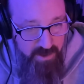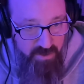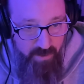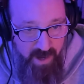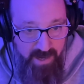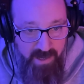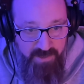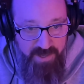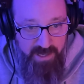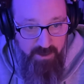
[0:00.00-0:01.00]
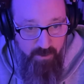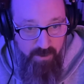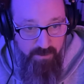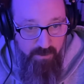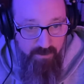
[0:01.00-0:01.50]
so I, I think I
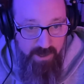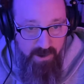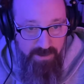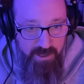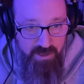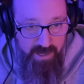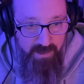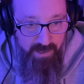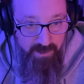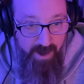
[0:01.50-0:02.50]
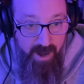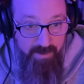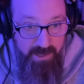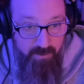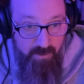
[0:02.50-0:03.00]
learned early on that stand, like
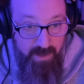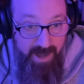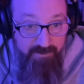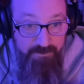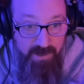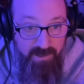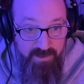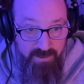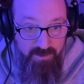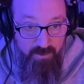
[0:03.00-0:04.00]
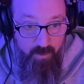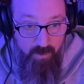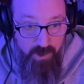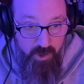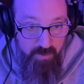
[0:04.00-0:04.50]
comedy or laughing
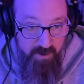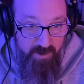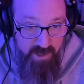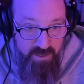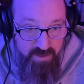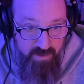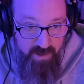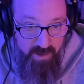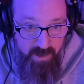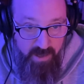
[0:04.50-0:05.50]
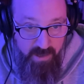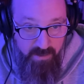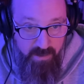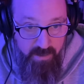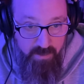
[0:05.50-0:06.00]
or humor is uh,
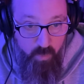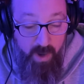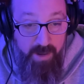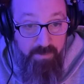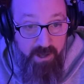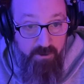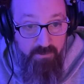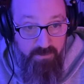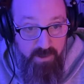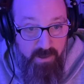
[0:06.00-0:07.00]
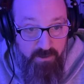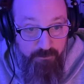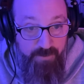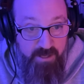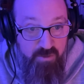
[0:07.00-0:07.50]
a, a way better uh,
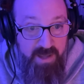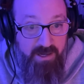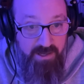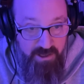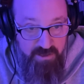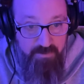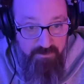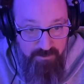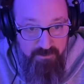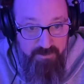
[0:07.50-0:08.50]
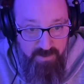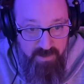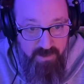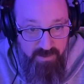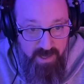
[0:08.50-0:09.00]
defense mechanism
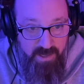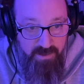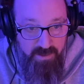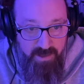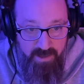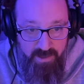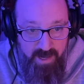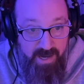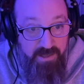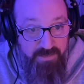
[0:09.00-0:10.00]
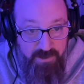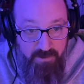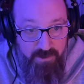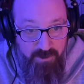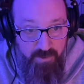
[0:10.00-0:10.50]
than uh, anything
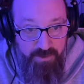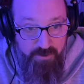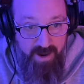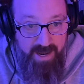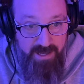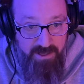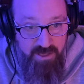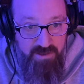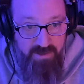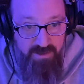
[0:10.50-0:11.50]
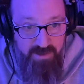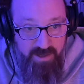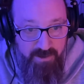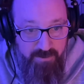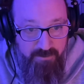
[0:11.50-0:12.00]
you can do with your hands,
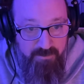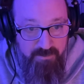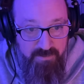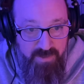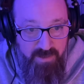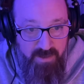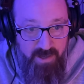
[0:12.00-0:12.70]
you know? Yeah.